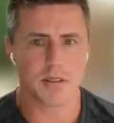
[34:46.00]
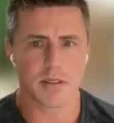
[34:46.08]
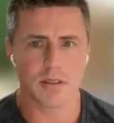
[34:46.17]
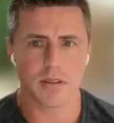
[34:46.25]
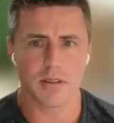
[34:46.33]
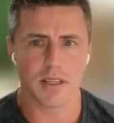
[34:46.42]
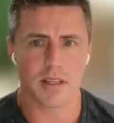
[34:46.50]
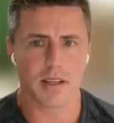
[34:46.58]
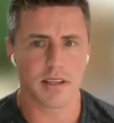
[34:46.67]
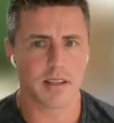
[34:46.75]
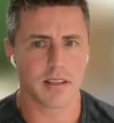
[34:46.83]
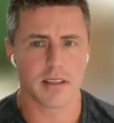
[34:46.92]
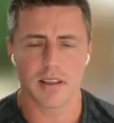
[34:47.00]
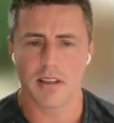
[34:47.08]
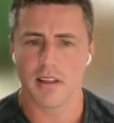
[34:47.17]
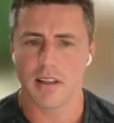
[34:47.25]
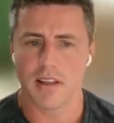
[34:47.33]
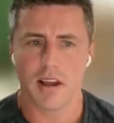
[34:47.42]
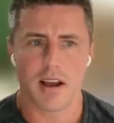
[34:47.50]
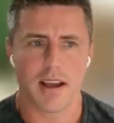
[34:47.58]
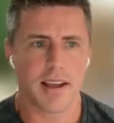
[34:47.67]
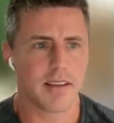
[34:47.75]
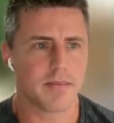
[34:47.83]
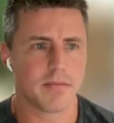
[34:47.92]
man, absolutely.
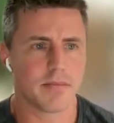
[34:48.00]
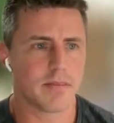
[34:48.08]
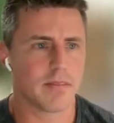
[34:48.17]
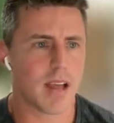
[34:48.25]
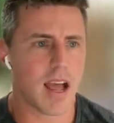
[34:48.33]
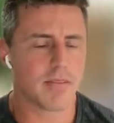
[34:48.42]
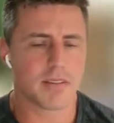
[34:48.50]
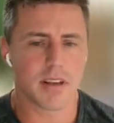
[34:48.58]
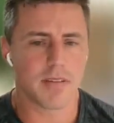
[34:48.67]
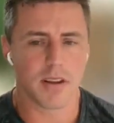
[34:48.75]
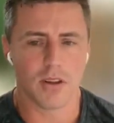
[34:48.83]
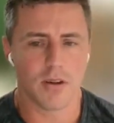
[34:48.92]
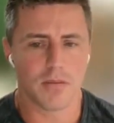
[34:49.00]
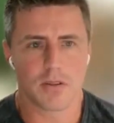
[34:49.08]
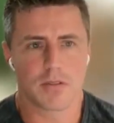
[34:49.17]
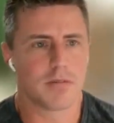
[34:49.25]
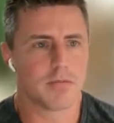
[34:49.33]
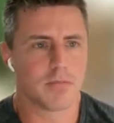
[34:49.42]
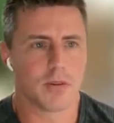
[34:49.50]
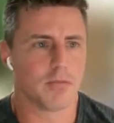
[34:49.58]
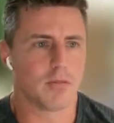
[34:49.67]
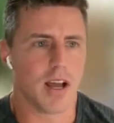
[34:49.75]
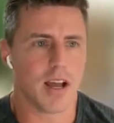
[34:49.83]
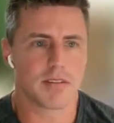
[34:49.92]
Half the stuff I learned was
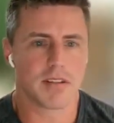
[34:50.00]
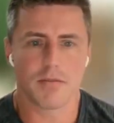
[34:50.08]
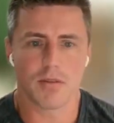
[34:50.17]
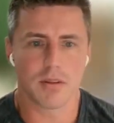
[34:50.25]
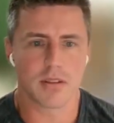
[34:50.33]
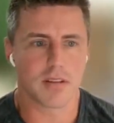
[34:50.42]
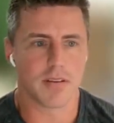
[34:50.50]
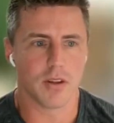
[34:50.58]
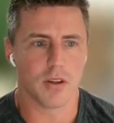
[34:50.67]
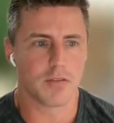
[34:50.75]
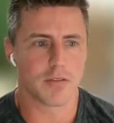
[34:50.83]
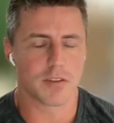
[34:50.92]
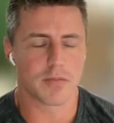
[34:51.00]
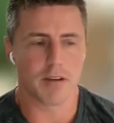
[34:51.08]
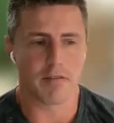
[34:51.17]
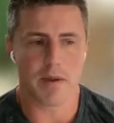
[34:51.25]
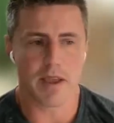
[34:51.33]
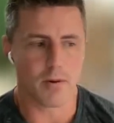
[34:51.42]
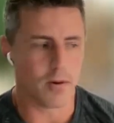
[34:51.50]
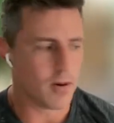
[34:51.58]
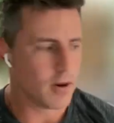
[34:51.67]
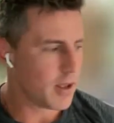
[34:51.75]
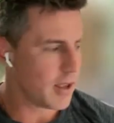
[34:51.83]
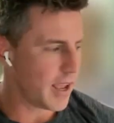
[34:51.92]
from, well, not half stuff, all the stuff I learned from some other
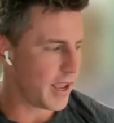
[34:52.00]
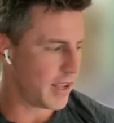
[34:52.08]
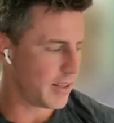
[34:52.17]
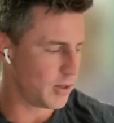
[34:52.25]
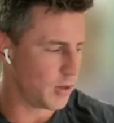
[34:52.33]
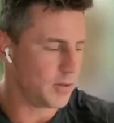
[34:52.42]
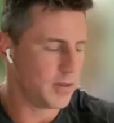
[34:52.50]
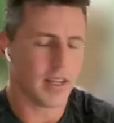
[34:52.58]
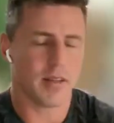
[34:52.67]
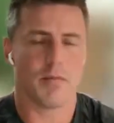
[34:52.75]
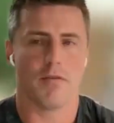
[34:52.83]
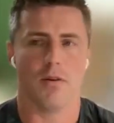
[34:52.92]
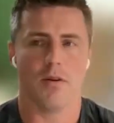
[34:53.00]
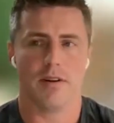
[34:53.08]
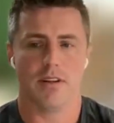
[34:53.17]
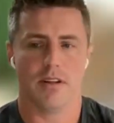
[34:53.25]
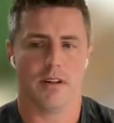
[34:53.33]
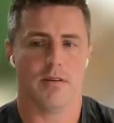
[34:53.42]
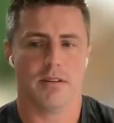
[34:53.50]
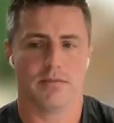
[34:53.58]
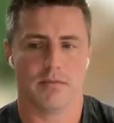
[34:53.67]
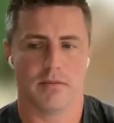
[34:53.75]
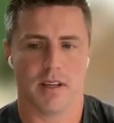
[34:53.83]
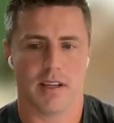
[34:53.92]
people and who've done it before. And you
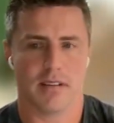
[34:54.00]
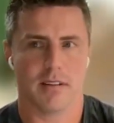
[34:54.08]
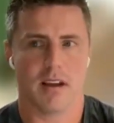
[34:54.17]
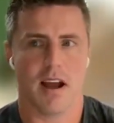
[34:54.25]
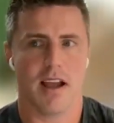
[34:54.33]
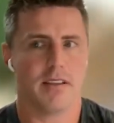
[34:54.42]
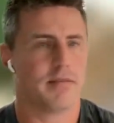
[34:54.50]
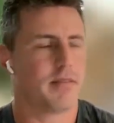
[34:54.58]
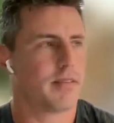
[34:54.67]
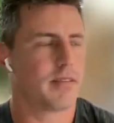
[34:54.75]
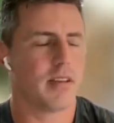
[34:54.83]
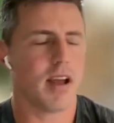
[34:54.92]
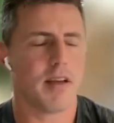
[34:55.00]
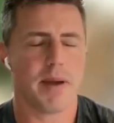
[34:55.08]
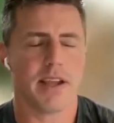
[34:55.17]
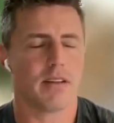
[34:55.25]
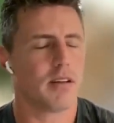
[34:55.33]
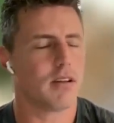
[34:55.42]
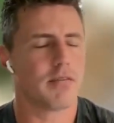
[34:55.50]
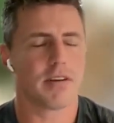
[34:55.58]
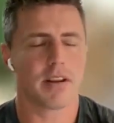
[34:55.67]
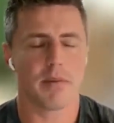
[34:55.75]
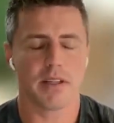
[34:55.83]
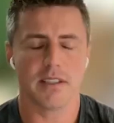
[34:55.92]
know what? I I paid a
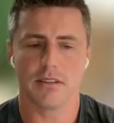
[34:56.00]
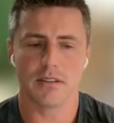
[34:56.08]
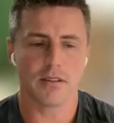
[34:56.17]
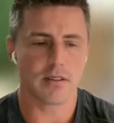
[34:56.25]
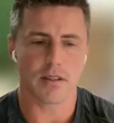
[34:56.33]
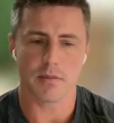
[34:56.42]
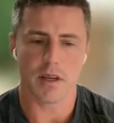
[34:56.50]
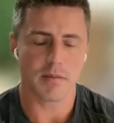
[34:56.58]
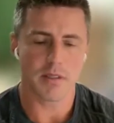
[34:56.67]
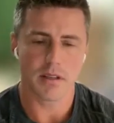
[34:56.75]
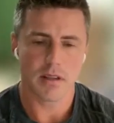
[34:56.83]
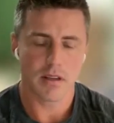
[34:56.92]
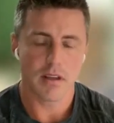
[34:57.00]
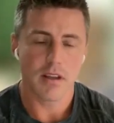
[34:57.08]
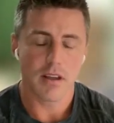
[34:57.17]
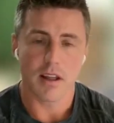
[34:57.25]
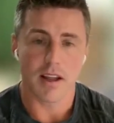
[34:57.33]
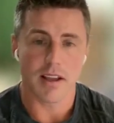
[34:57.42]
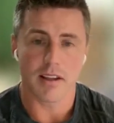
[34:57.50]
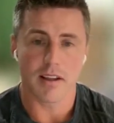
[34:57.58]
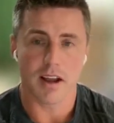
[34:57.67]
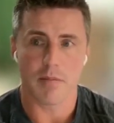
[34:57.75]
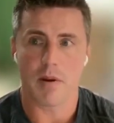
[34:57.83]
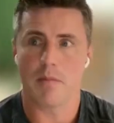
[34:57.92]
lot of freaking money to do it sometimes.
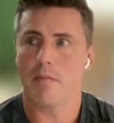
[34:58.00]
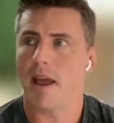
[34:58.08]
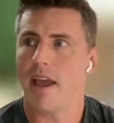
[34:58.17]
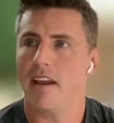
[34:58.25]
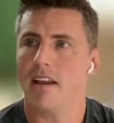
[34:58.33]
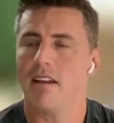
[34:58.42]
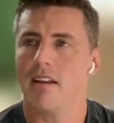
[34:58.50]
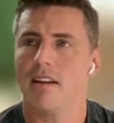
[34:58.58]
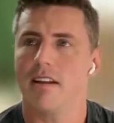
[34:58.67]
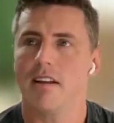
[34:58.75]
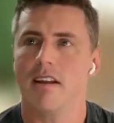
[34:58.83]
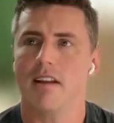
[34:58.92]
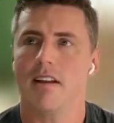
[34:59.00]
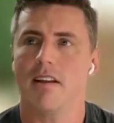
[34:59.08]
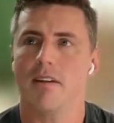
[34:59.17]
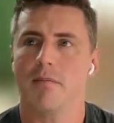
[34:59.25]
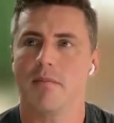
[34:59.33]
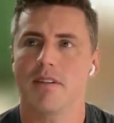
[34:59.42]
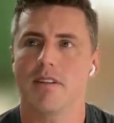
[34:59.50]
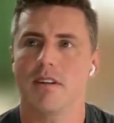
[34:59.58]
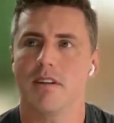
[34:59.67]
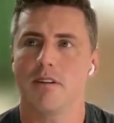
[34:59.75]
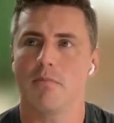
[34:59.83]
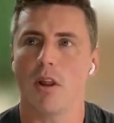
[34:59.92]
I remember paying
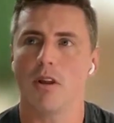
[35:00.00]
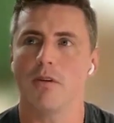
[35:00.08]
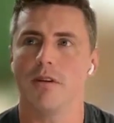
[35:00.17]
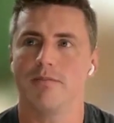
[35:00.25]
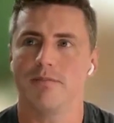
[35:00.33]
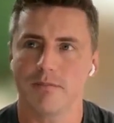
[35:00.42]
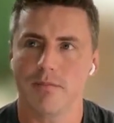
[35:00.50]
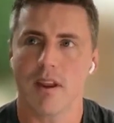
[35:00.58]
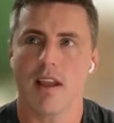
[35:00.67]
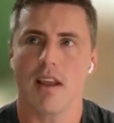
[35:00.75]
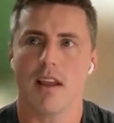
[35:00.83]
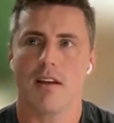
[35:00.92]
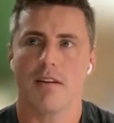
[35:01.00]
Mr. Poliquin